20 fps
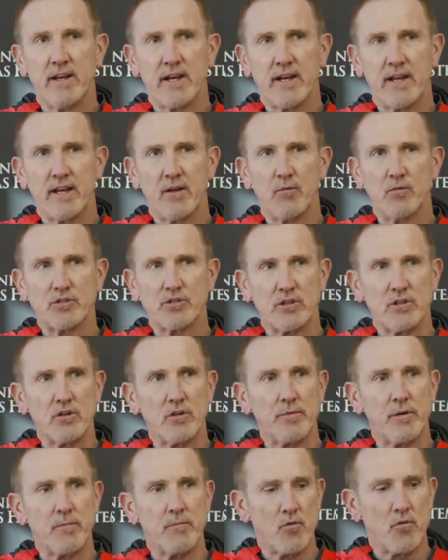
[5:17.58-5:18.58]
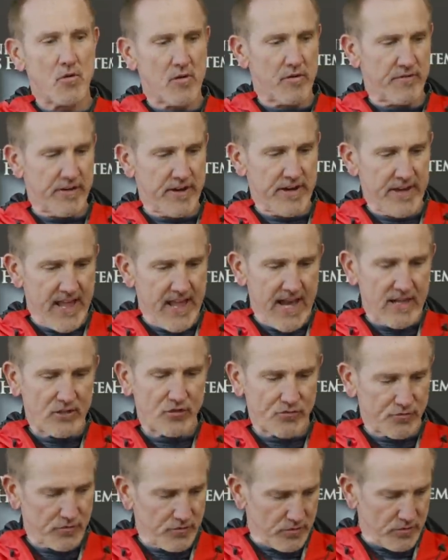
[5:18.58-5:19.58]
It was a little bit more of a
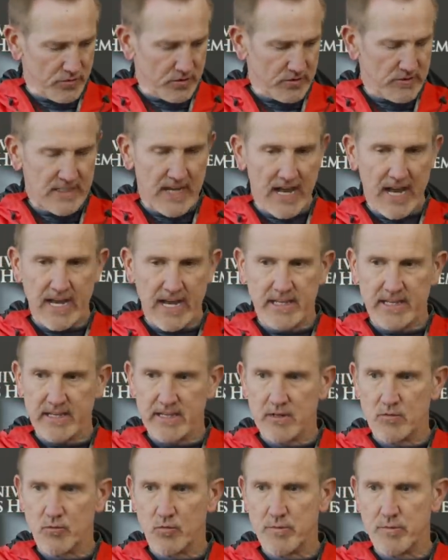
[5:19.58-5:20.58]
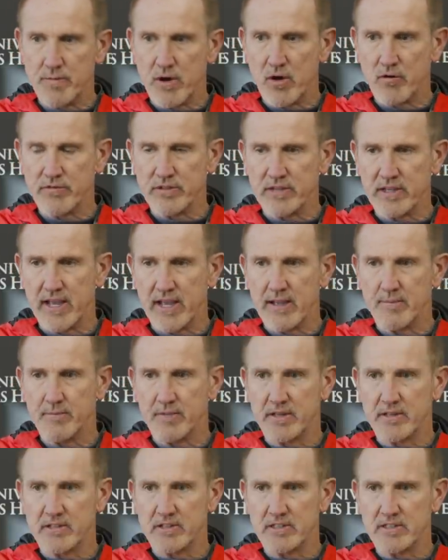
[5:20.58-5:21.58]
natural tie-in when Melvin
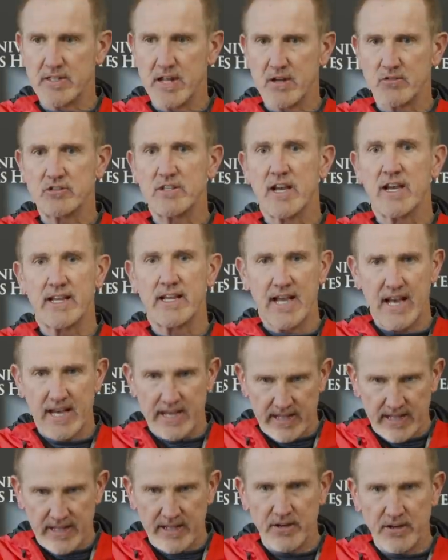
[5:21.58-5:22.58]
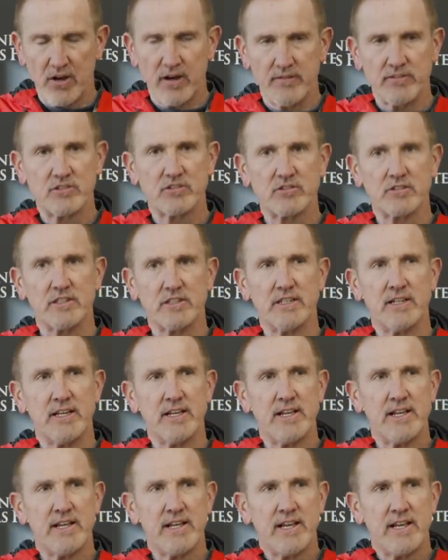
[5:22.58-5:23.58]
came because he's an outside guy at end, obviously.
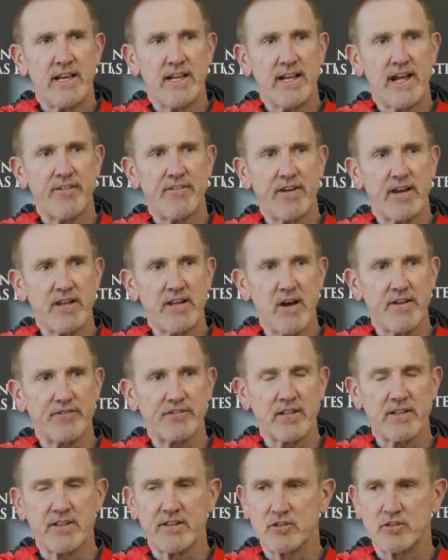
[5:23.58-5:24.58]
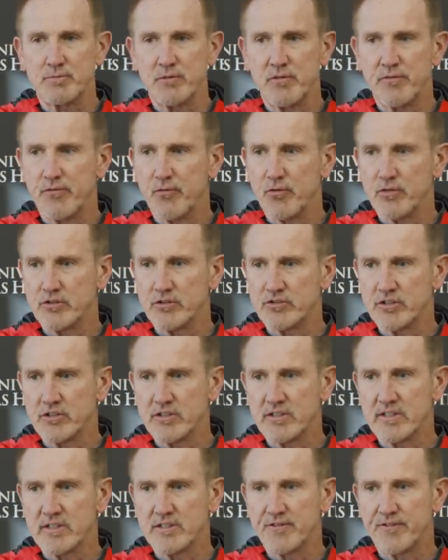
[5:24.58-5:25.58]
And I've said this before, it's
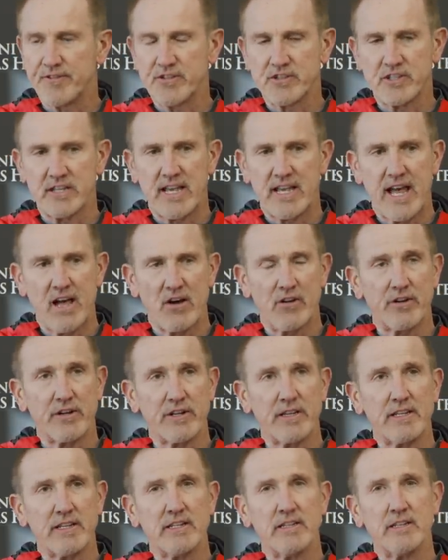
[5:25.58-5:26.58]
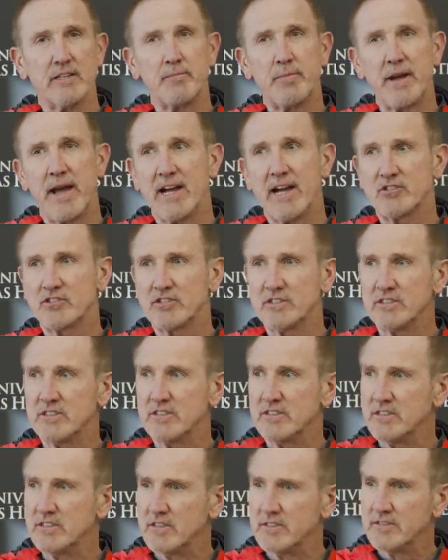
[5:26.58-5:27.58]
just his physicality and the passion
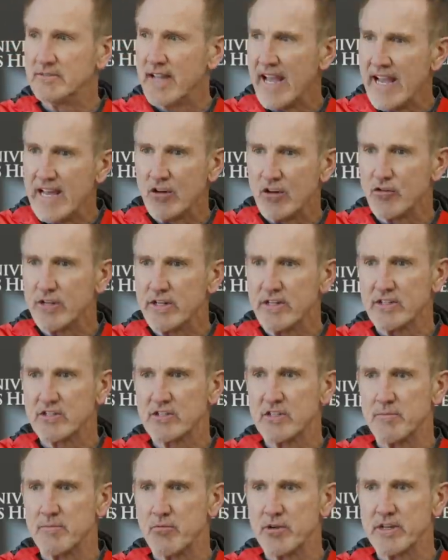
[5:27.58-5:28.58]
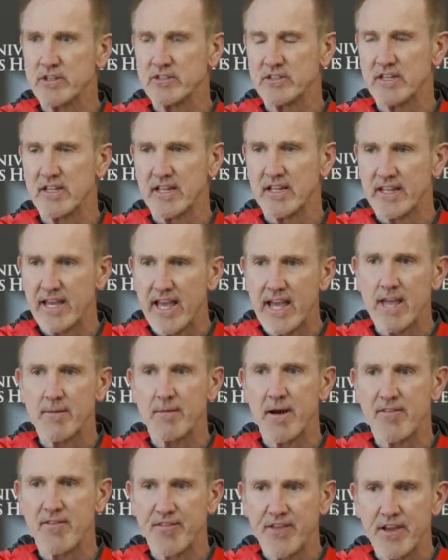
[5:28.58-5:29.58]
and the angriness he brings to the
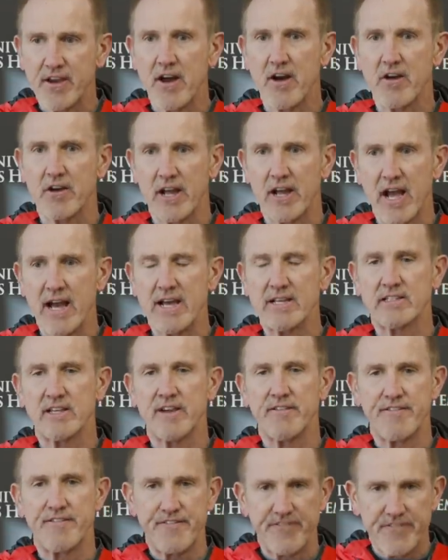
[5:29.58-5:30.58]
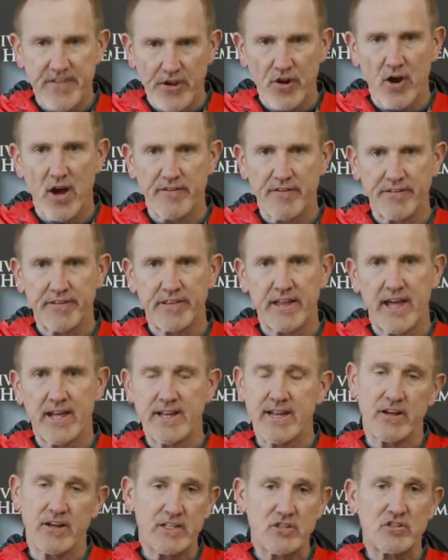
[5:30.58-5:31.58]
game. I think our guys have fed off of
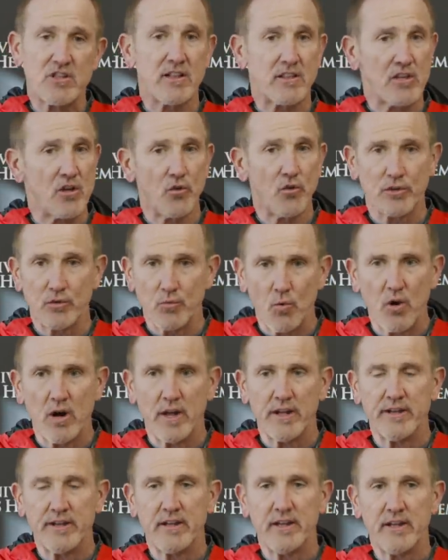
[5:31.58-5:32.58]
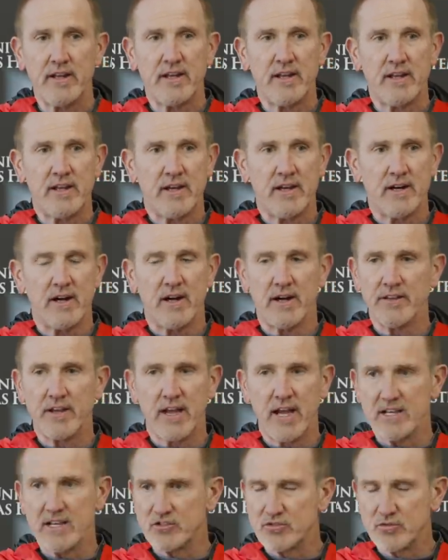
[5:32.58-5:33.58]
that. Now, he's not the only one. Other
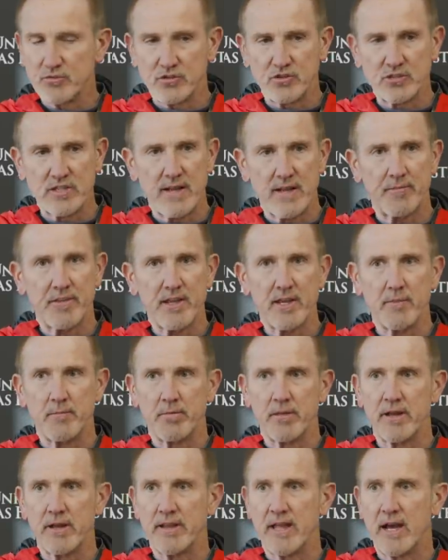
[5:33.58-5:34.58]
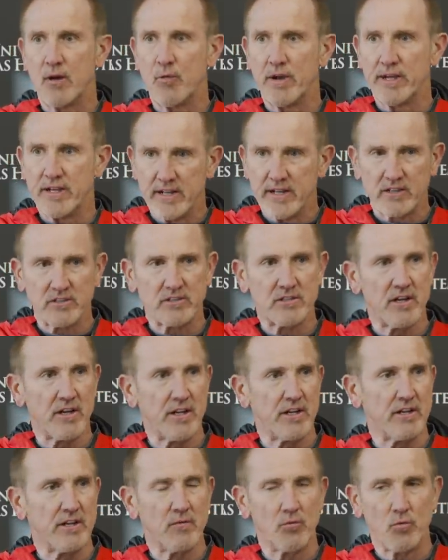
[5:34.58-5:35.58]
guys do the same thing and play that way. Nick's
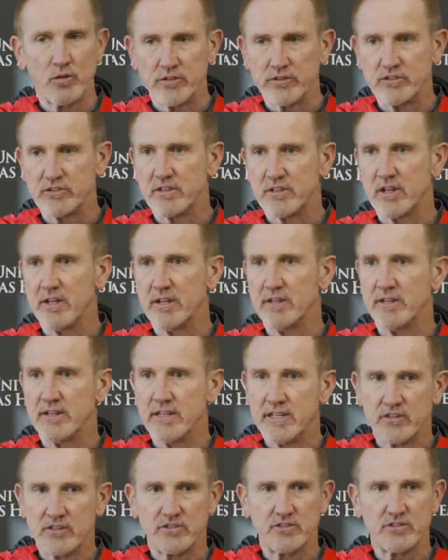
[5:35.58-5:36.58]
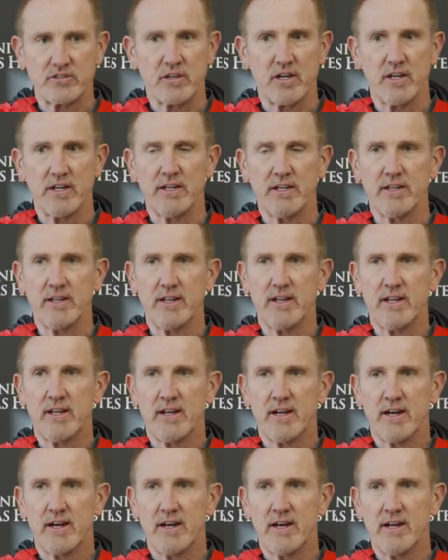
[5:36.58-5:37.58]
done it, and Willie's done it, and Hitch has done it.
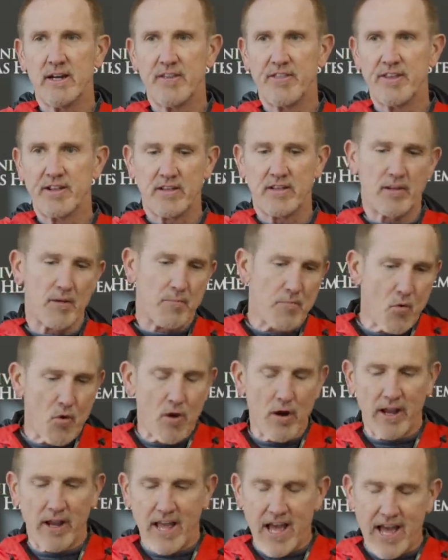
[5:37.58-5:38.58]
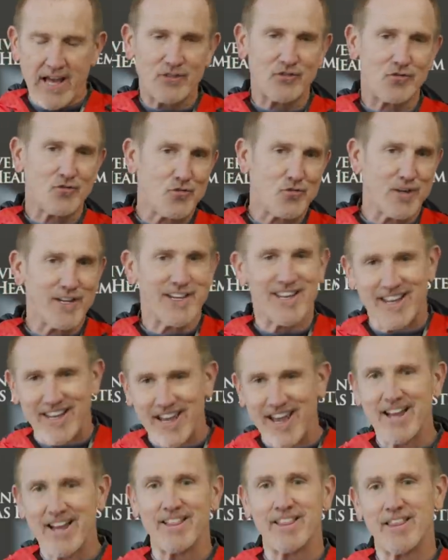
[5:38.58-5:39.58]
And I think the more guys you can
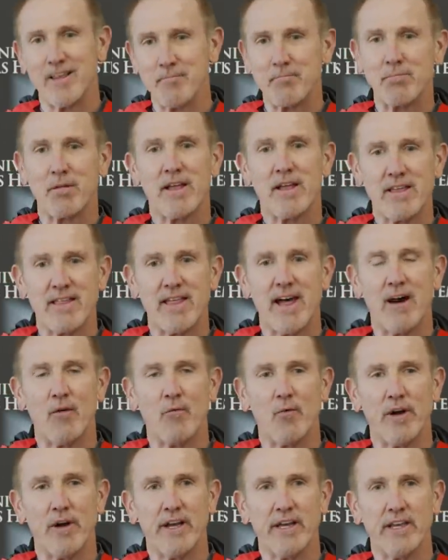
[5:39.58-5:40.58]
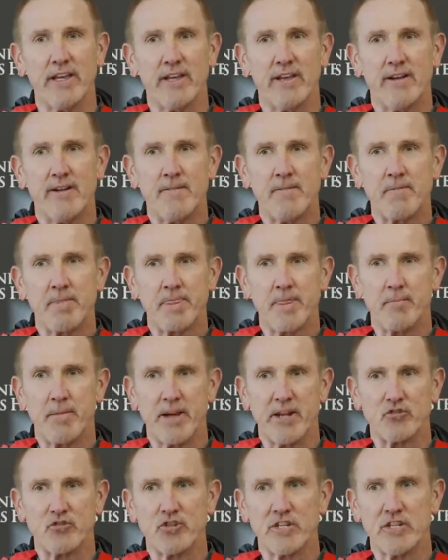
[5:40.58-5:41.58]
get that play that way, the
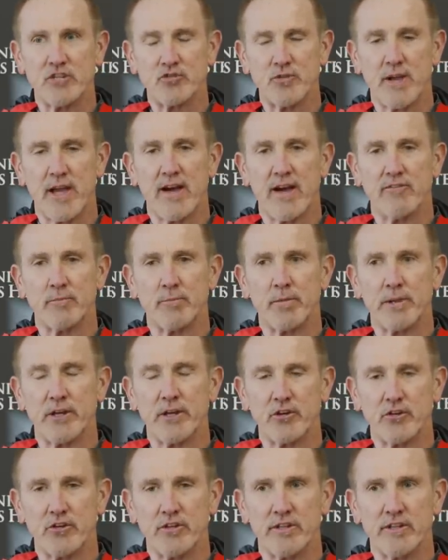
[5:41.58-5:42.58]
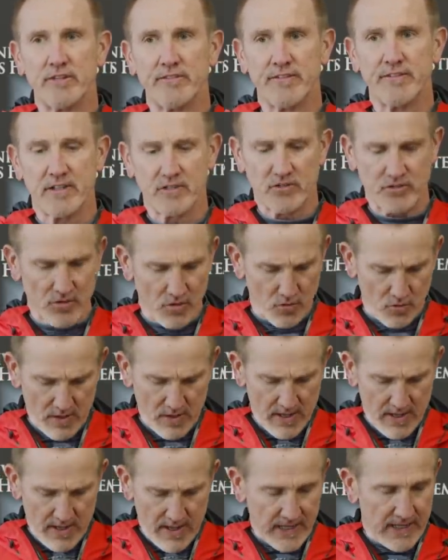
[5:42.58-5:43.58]
better chance you have of playing good defense. So,
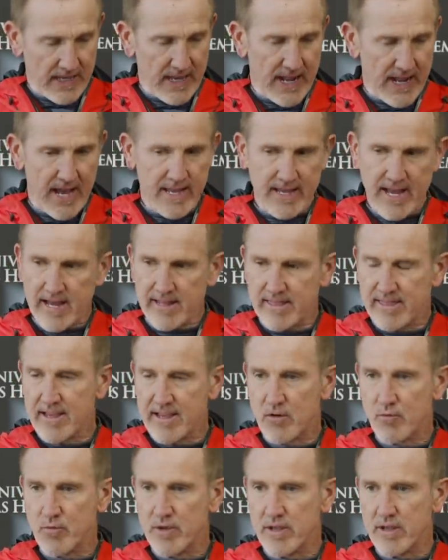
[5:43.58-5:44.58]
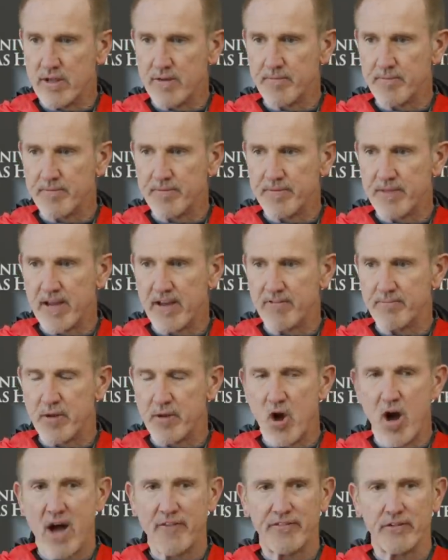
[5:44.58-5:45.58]
again, I think we have
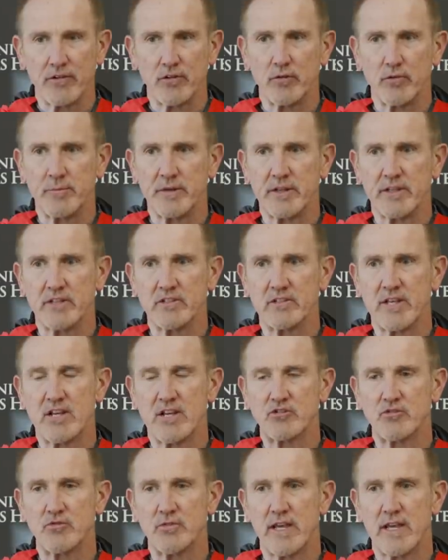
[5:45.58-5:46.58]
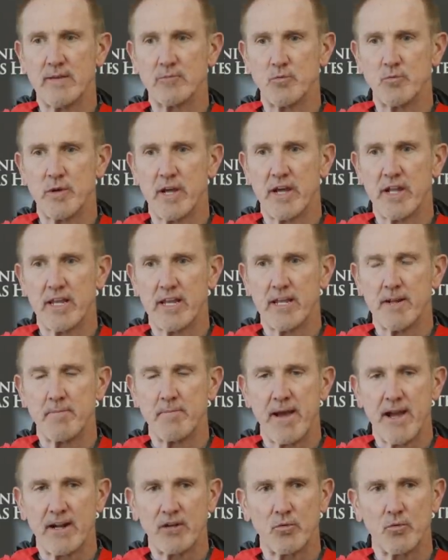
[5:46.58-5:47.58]
been off a little bit these last two games. We got to get
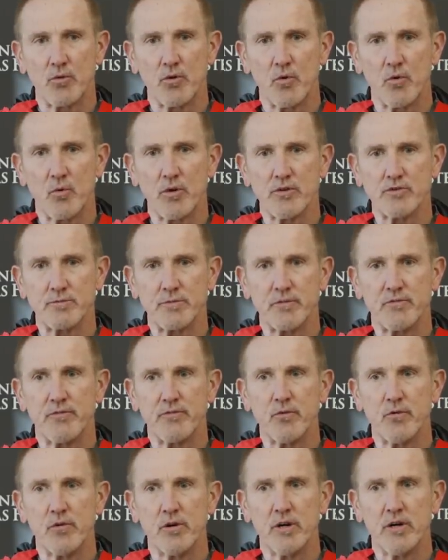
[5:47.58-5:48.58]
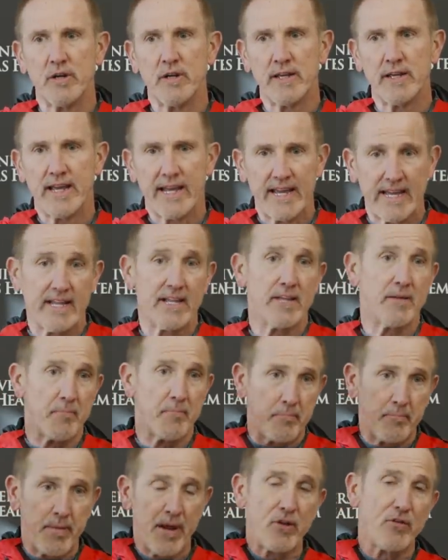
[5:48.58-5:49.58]
it back to where it was before
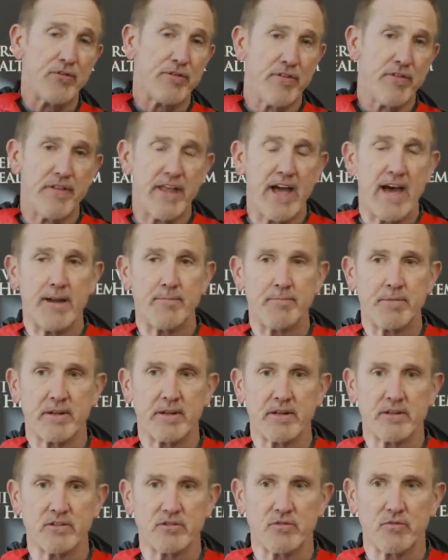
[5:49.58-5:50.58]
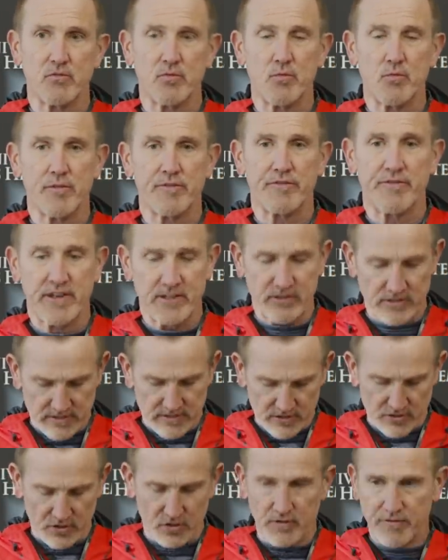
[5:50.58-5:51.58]
and better than that because of what we're
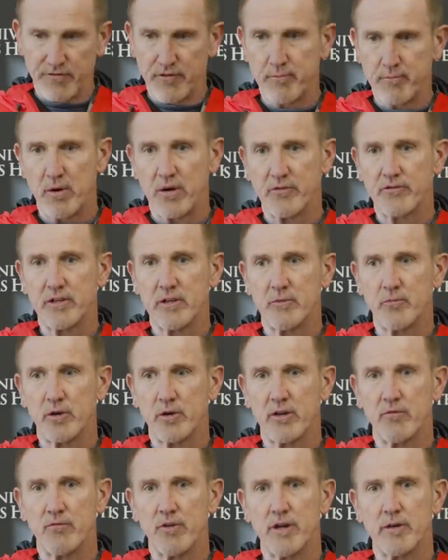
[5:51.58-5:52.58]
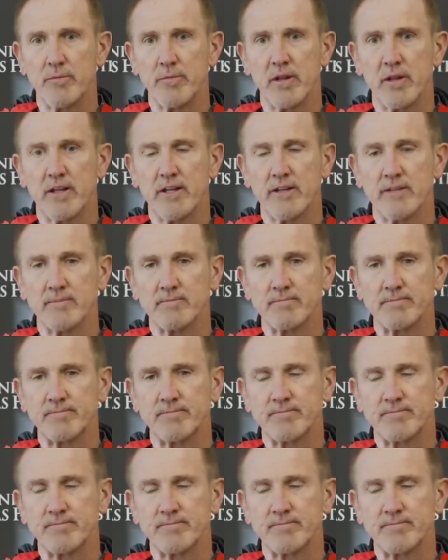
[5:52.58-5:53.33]
facing. This is a good football team. We're getting ready to play.